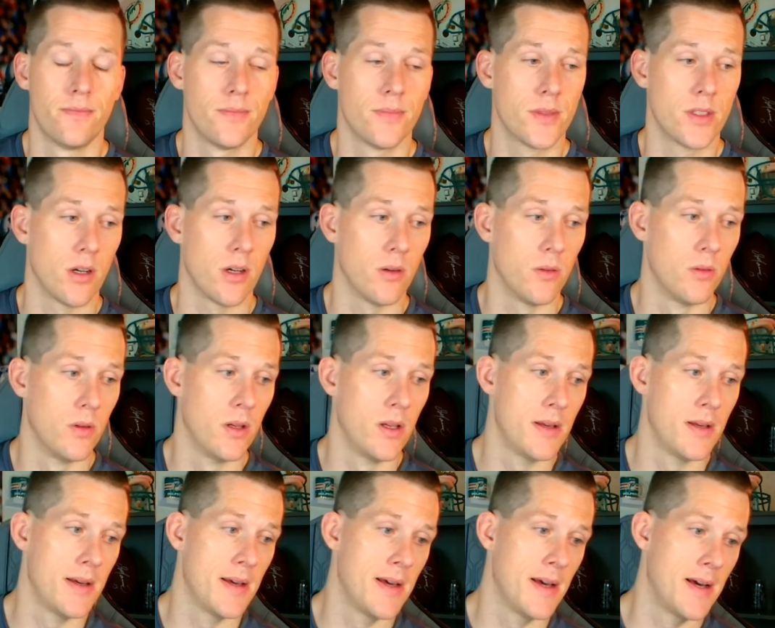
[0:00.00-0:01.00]
So
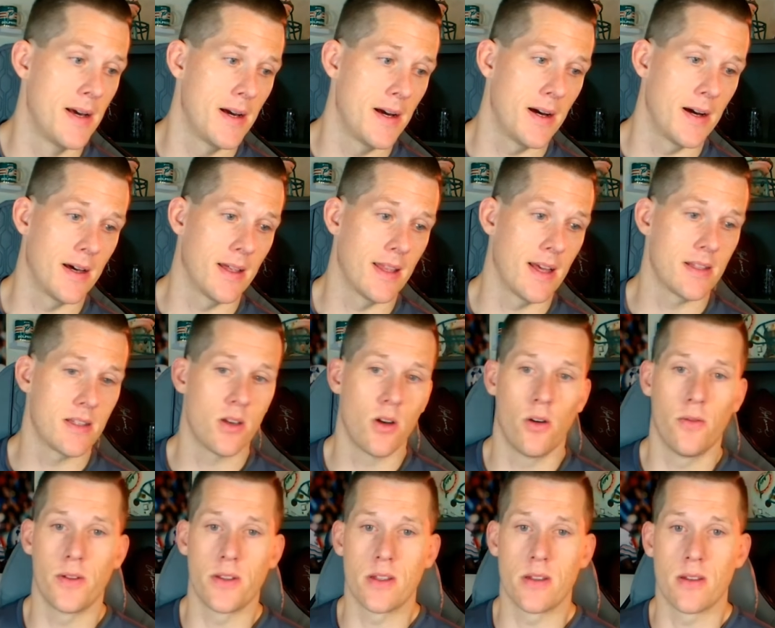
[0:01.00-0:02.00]
that's the
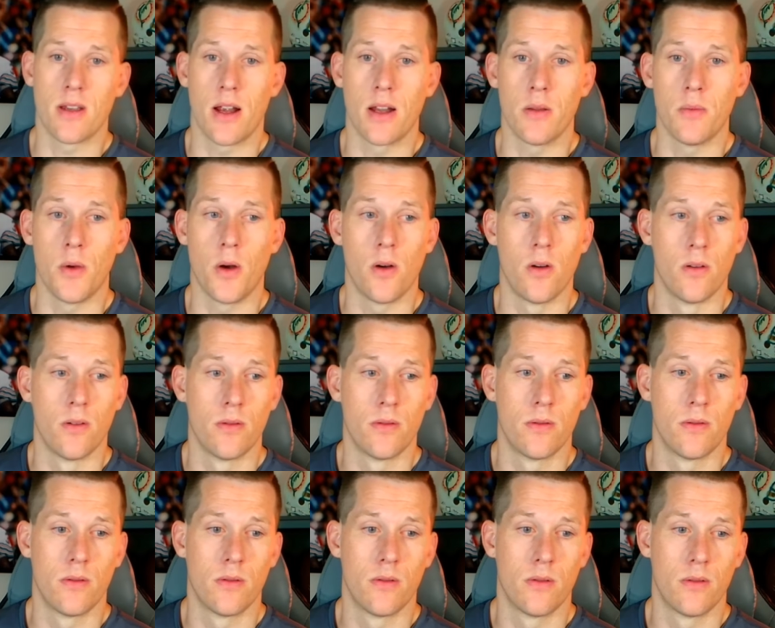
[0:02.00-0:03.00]
offensive side of the ball.
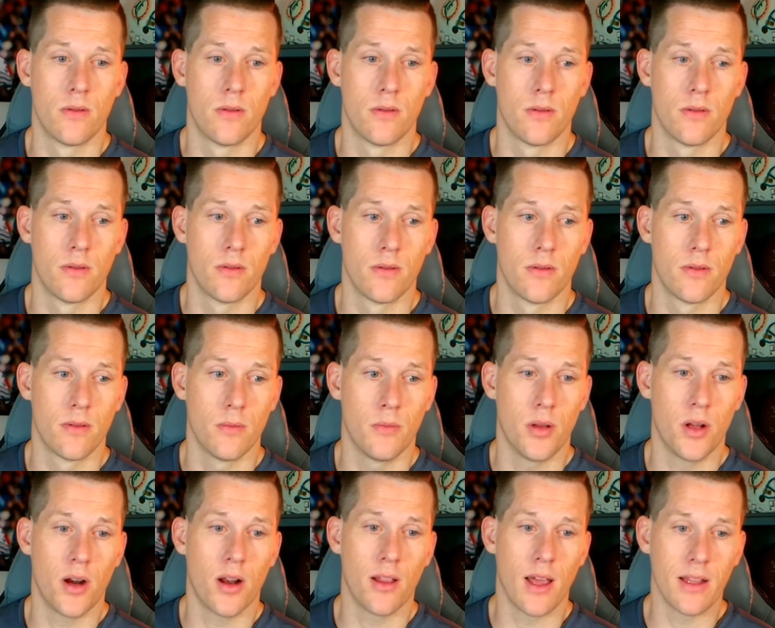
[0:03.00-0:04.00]

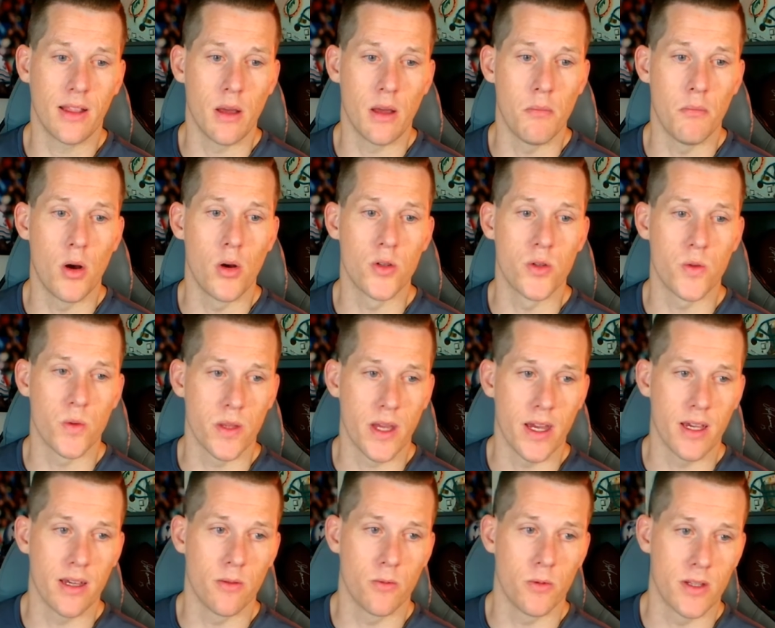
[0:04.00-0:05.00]
Player I liked the most was
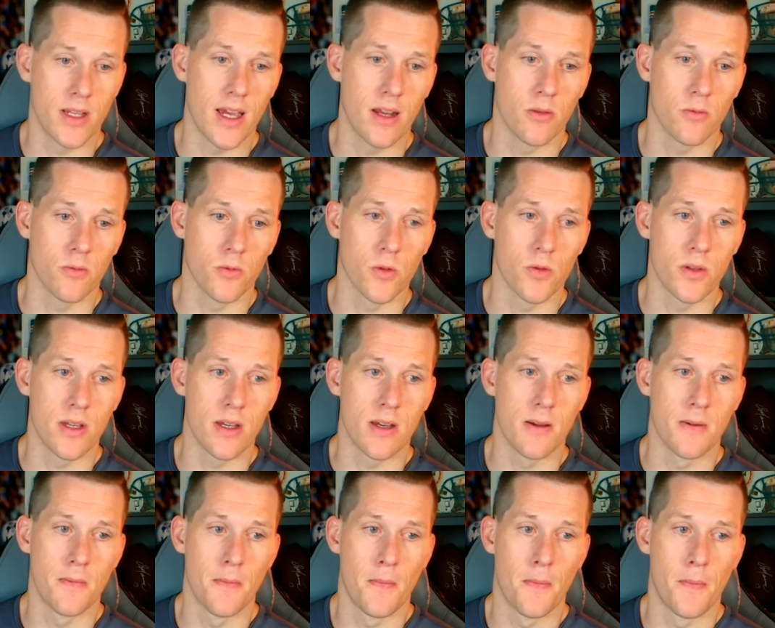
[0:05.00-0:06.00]
Hayden Rusi.
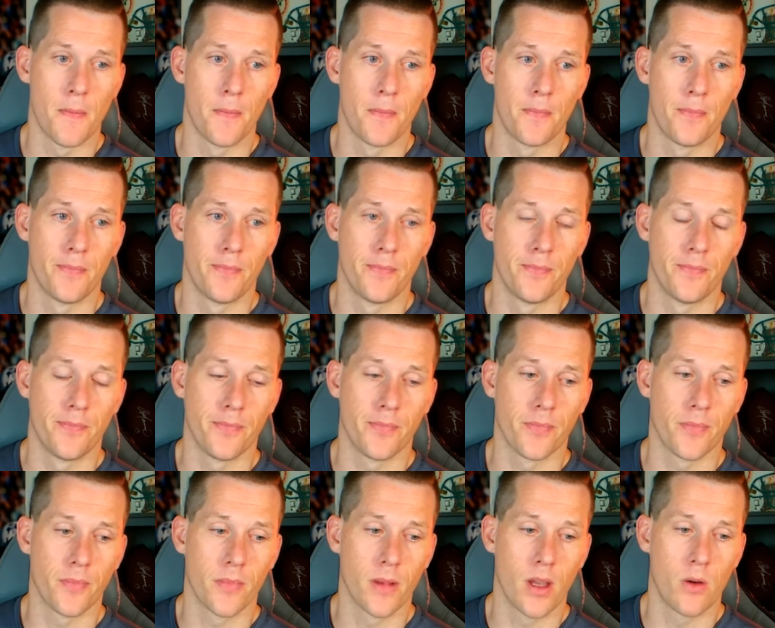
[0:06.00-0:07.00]

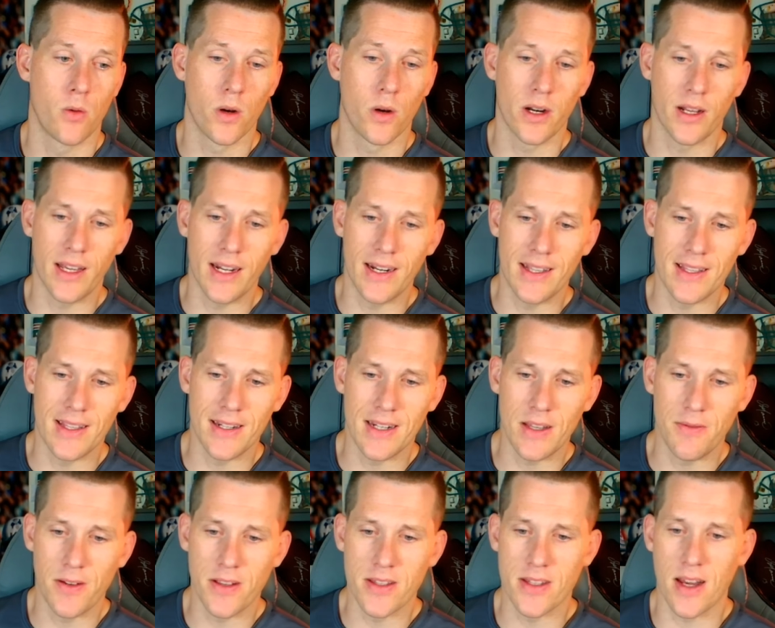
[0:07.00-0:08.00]
We're going to get into the
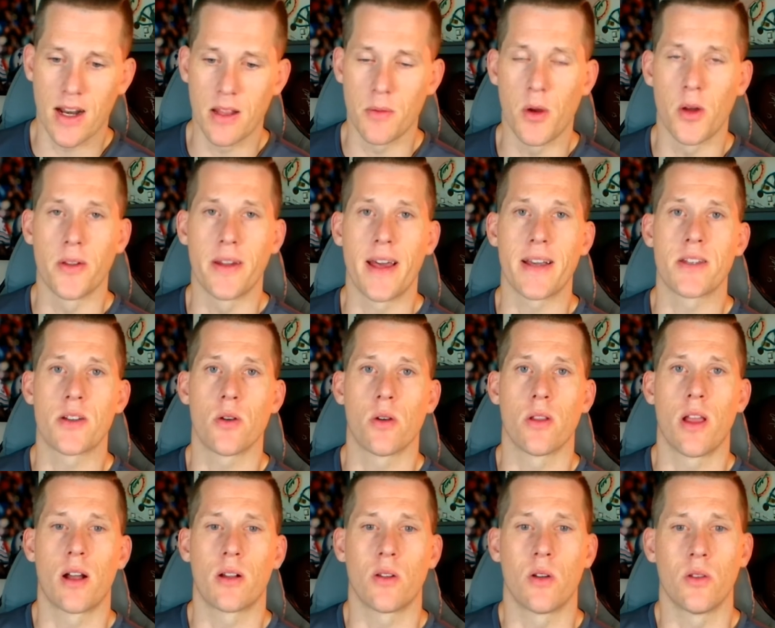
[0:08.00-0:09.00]
defense side of the ball next year on
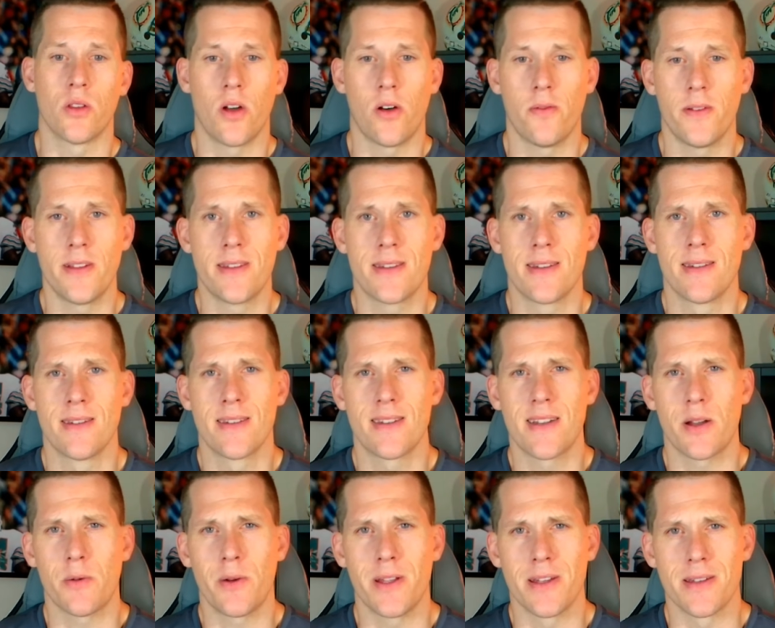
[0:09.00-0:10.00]
Locked On Dolphins.
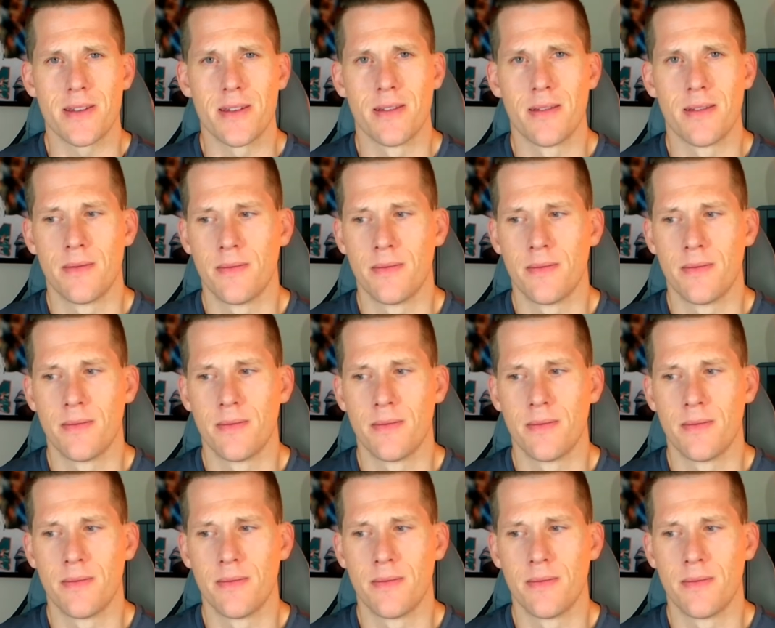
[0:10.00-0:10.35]
Stick with us.